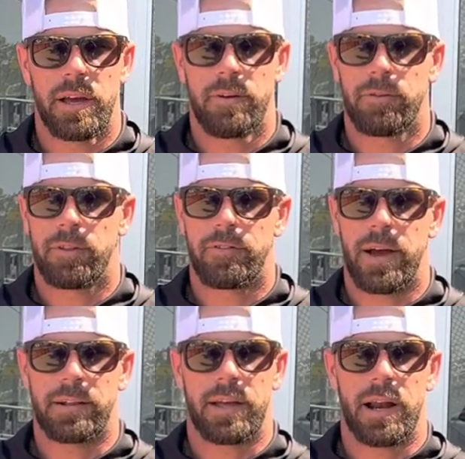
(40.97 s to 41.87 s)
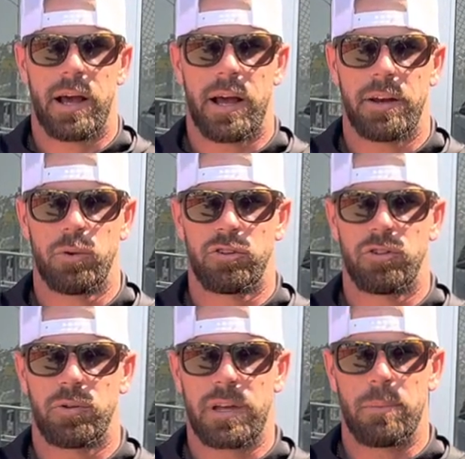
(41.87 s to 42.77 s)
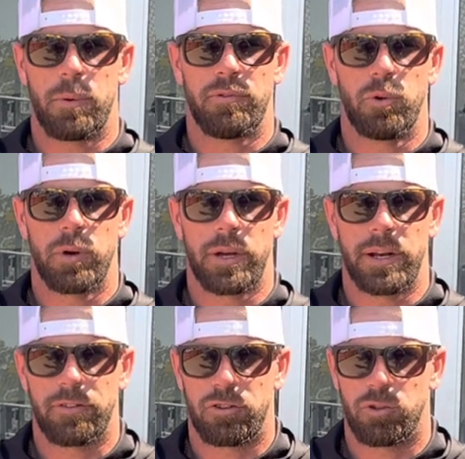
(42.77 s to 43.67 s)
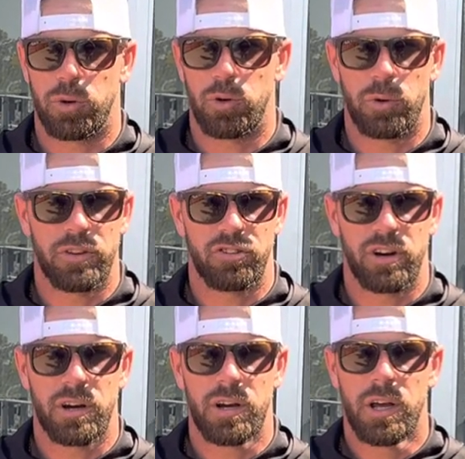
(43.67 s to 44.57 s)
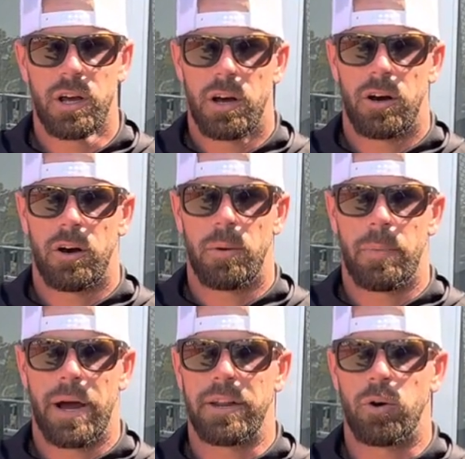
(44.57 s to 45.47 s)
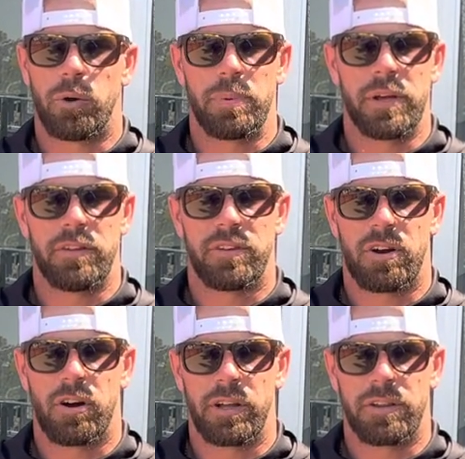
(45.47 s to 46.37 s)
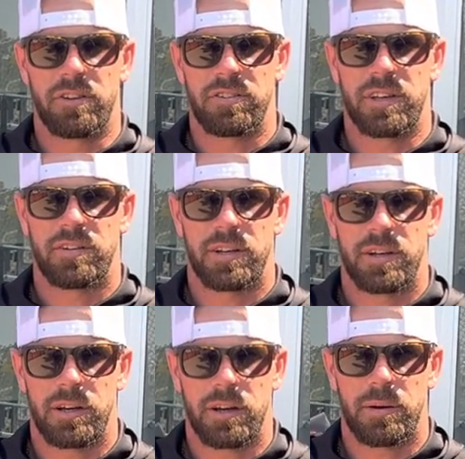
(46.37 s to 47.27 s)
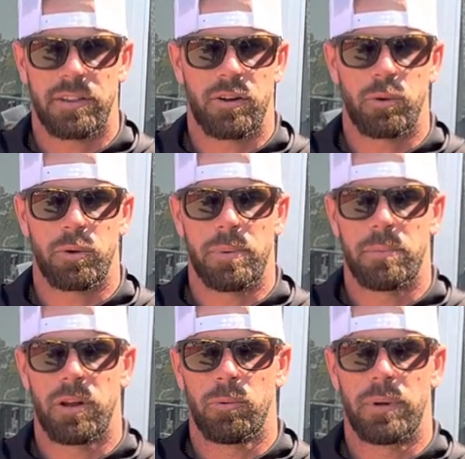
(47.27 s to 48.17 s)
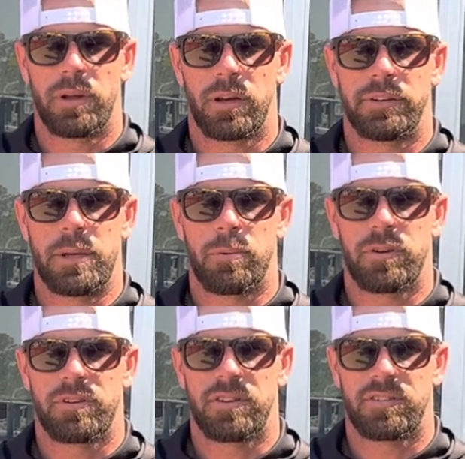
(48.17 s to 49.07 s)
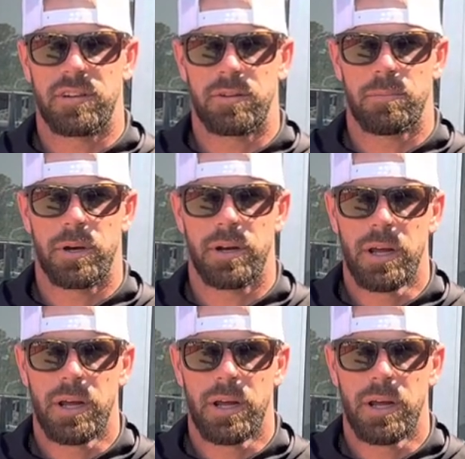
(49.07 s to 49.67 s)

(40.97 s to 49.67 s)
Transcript: For the fact that I knew what she was capable of doing, and I thought she would do it this year. I didn't know it'd be this early in the season. I thought it would have been a little bit deeper into the season, but